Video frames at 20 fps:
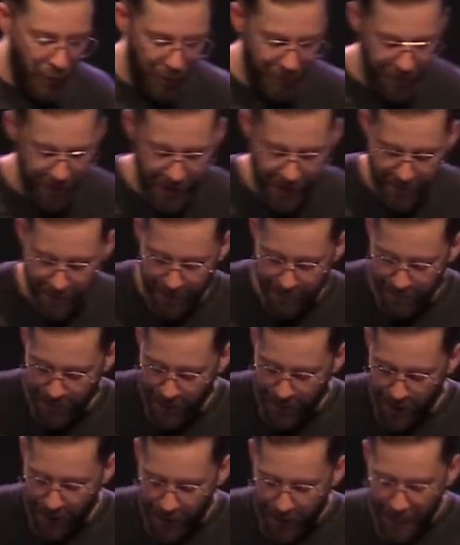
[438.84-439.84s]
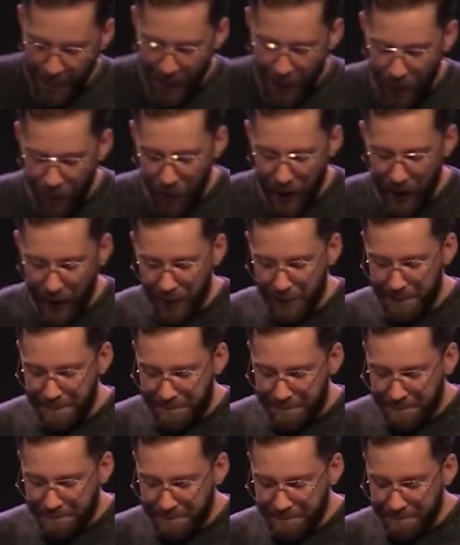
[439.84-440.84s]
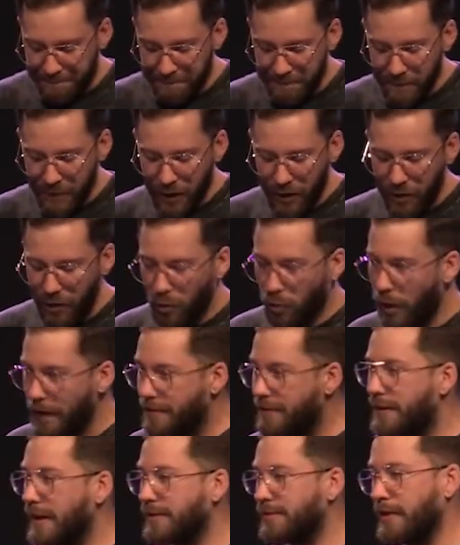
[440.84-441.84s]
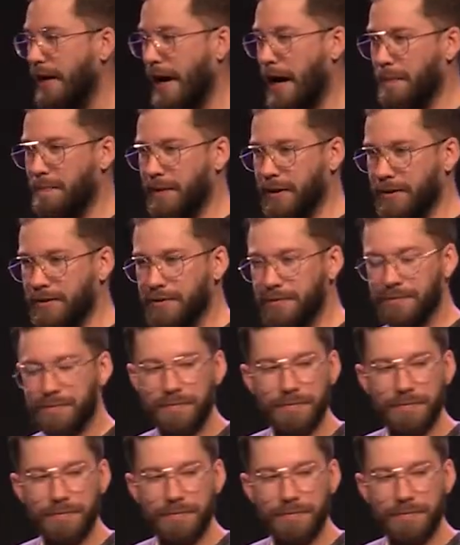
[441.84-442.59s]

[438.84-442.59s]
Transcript: more forgiving. Well, when this happened,